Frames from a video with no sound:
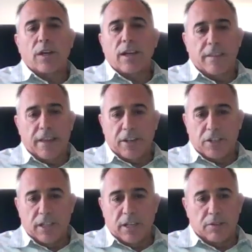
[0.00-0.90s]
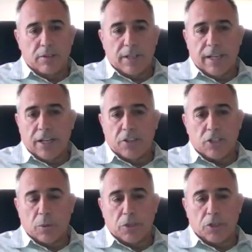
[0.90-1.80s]
and they just need
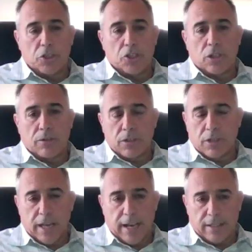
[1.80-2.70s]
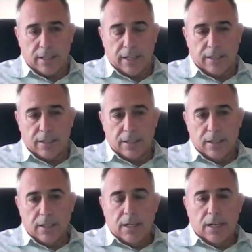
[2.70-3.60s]
someone just to service the asset.
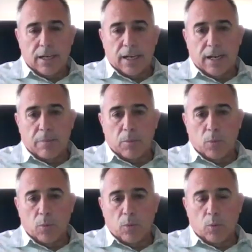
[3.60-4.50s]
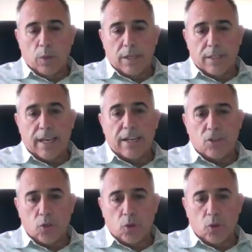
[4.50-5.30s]
We tend to